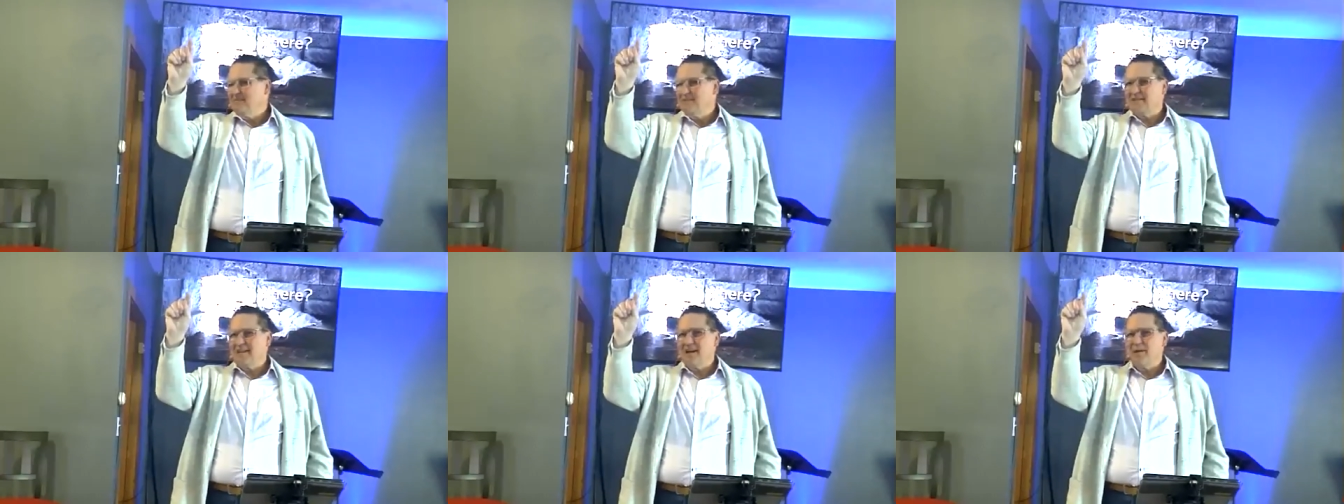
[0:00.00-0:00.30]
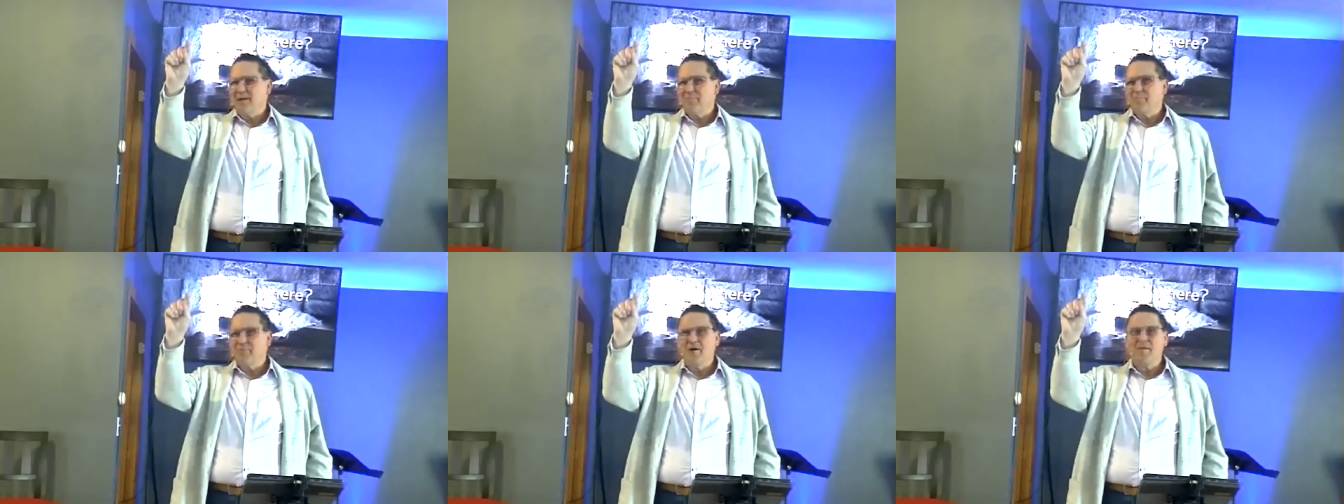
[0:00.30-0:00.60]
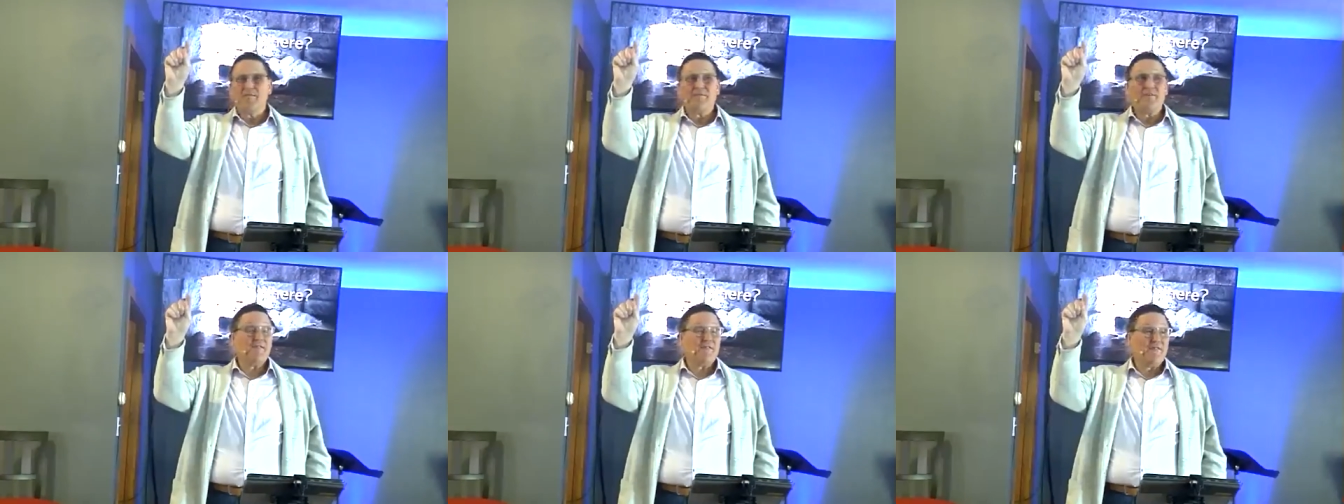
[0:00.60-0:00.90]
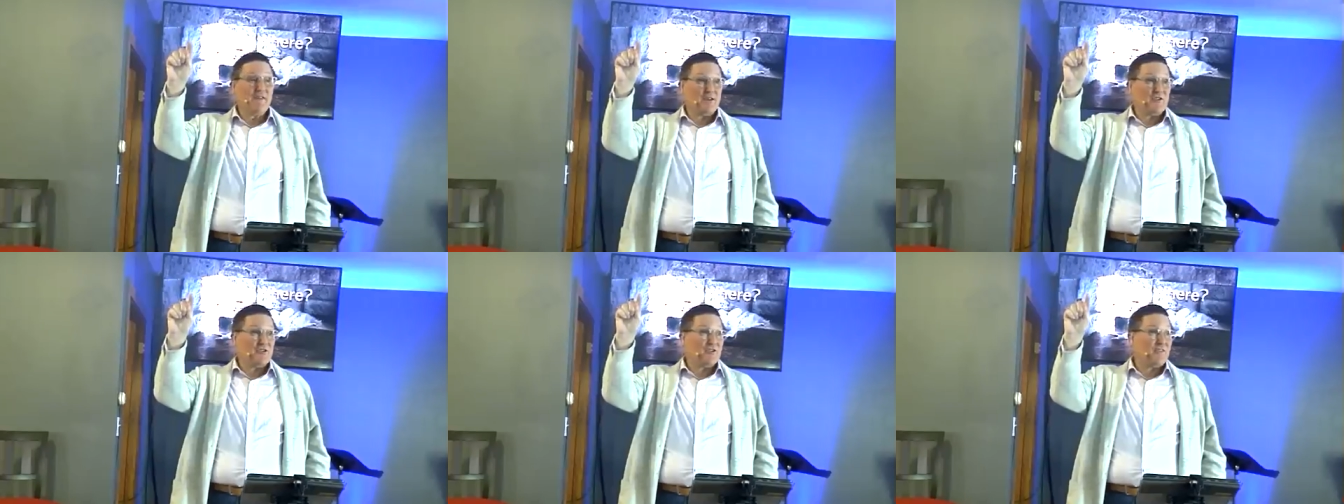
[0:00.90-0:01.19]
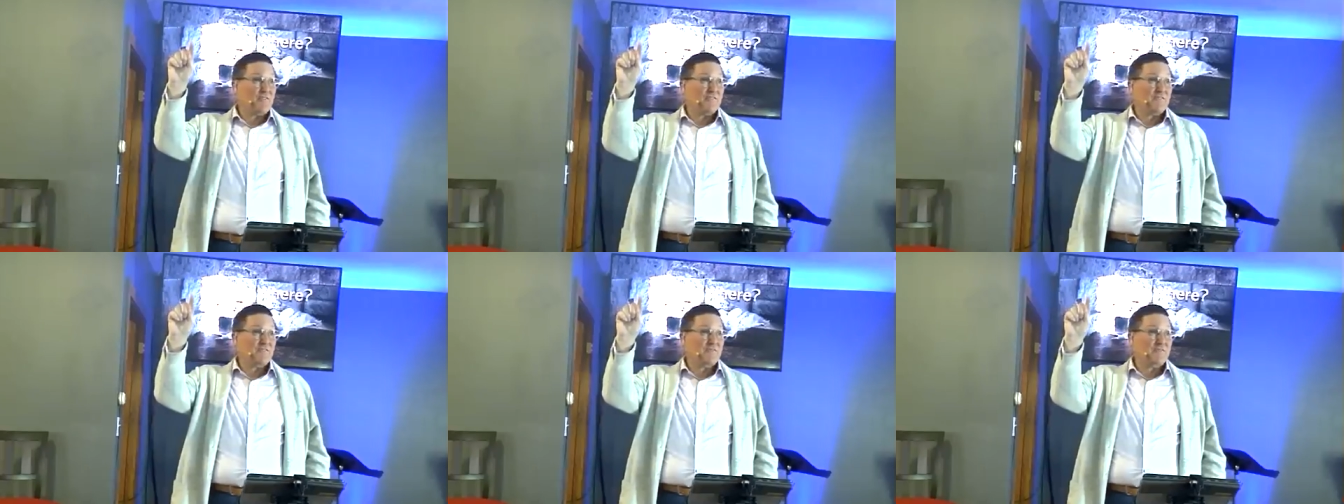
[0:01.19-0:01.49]
Step of
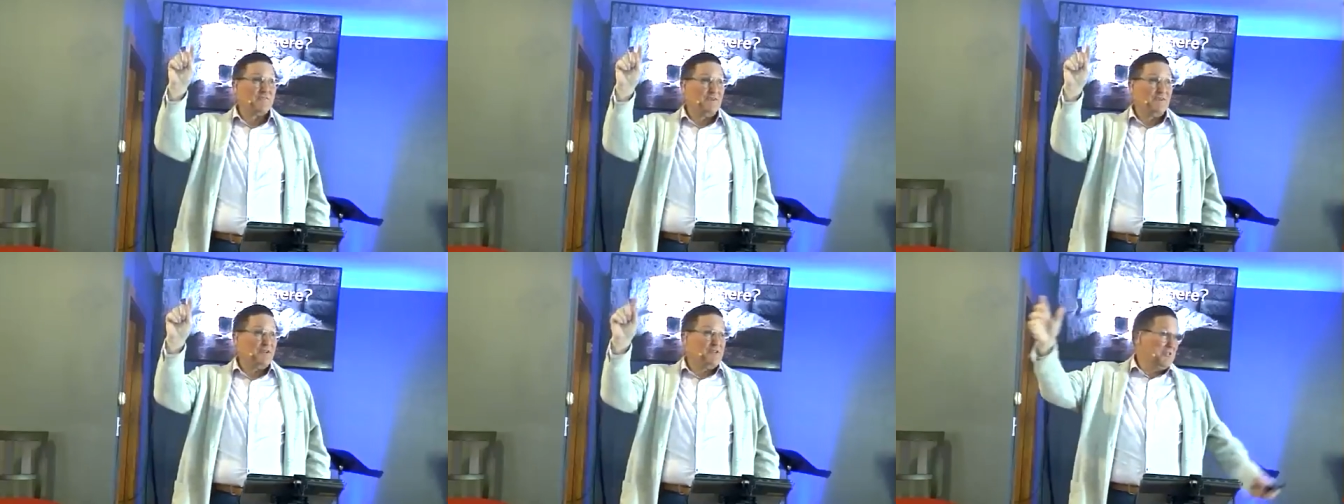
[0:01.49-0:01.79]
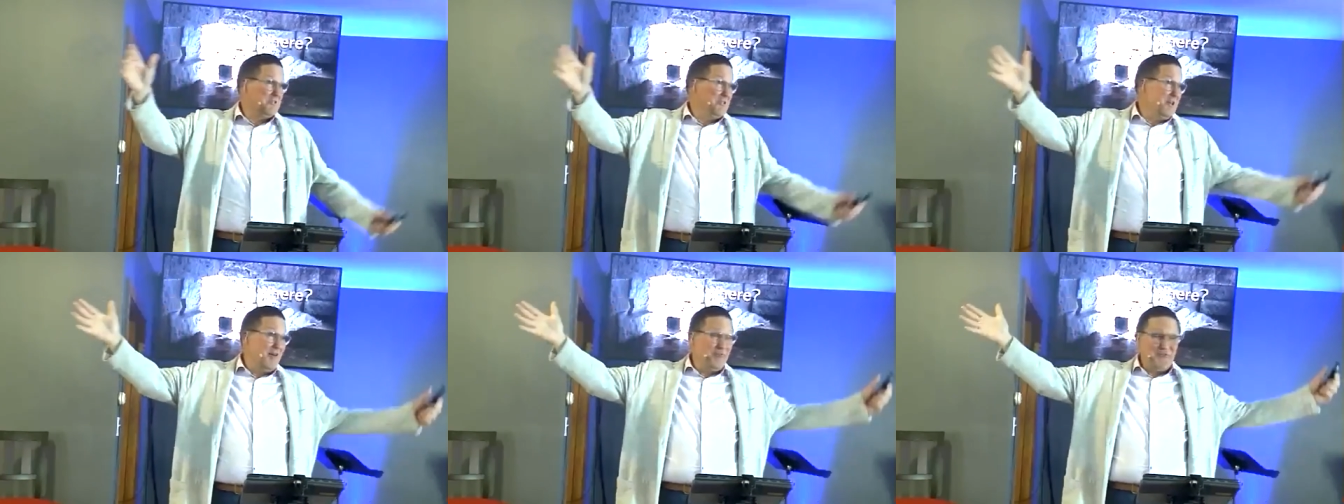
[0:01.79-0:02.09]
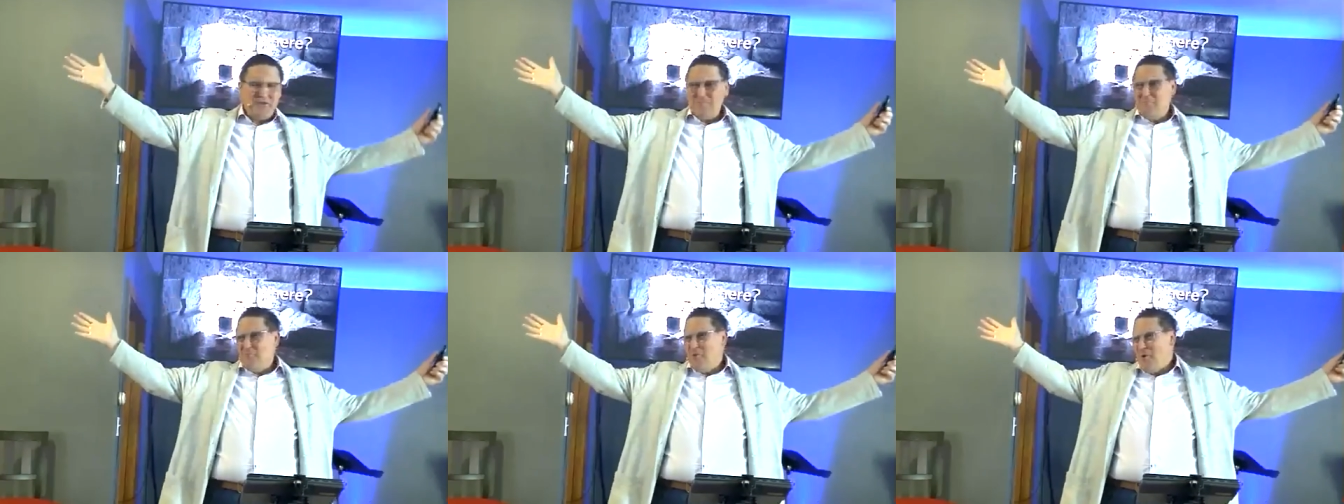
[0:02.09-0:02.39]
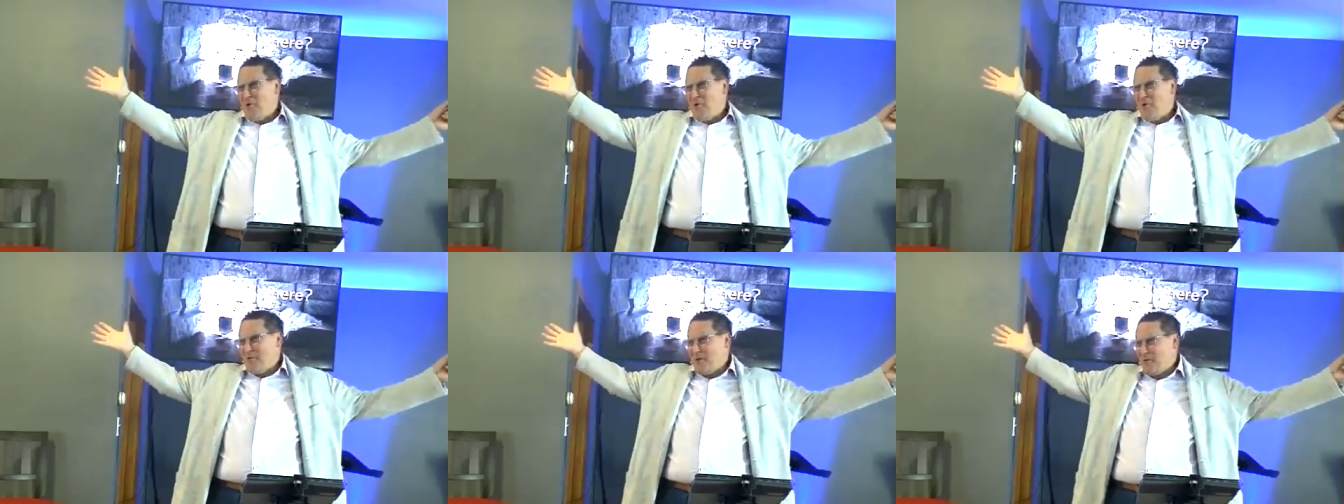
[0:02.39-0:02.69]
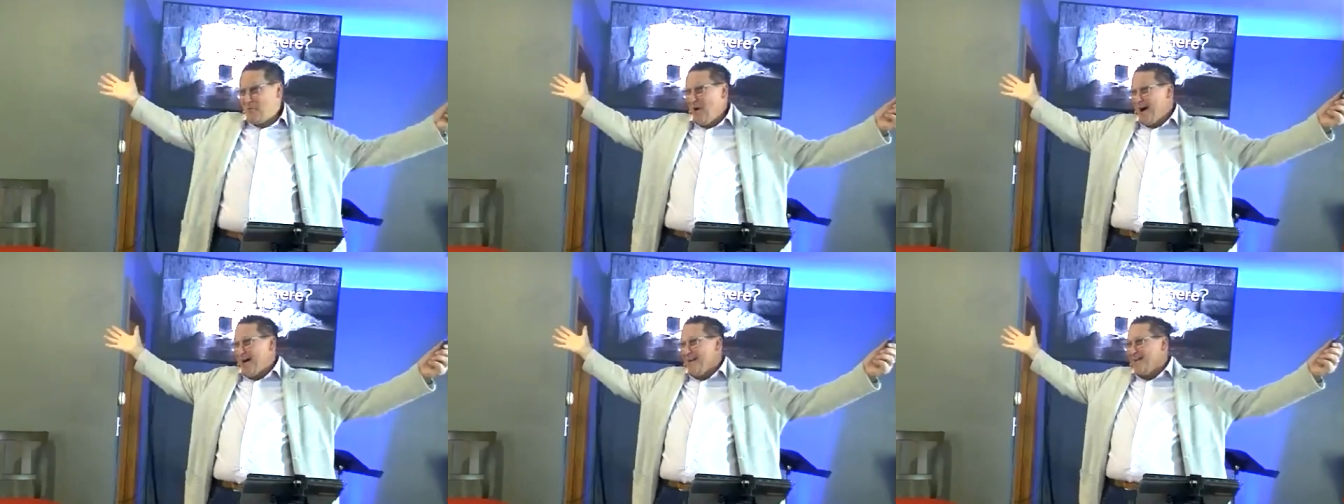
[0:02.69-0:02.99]
conviction, which is nothing more
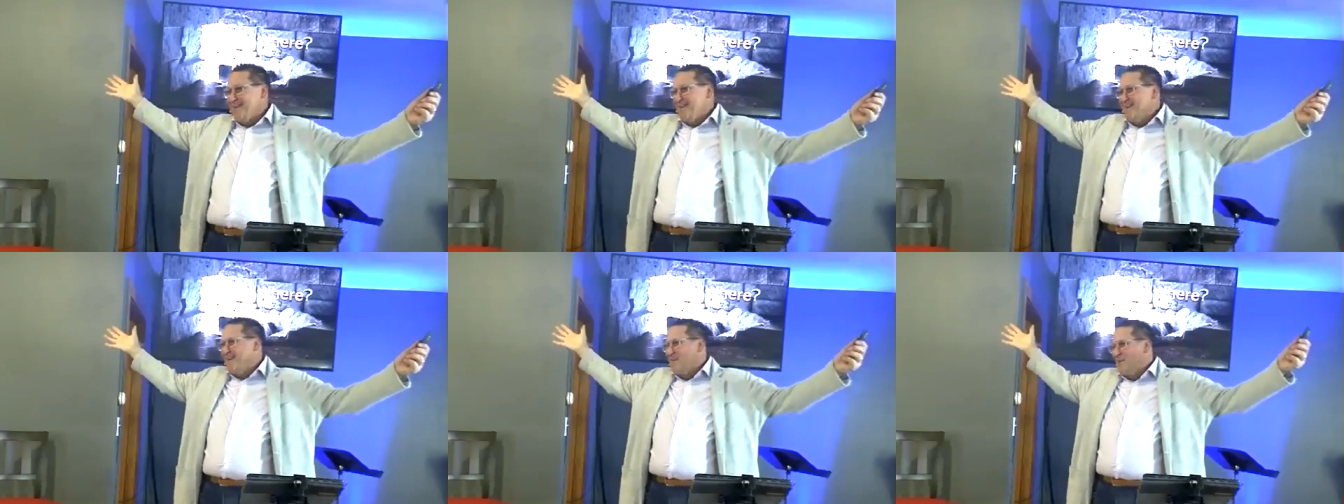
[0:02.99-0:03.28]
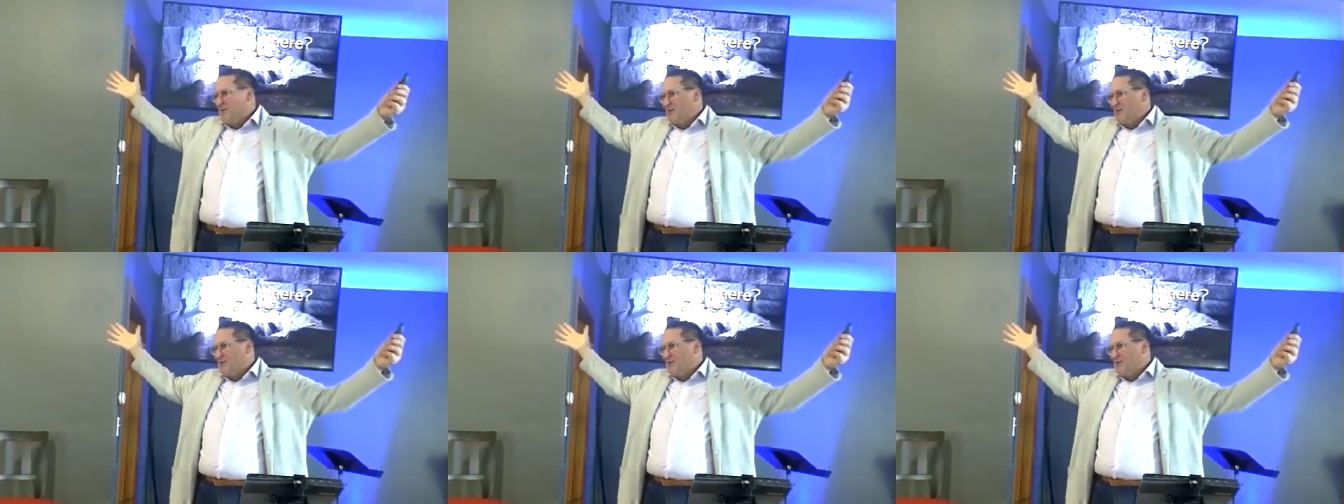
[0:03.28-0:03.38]
than what?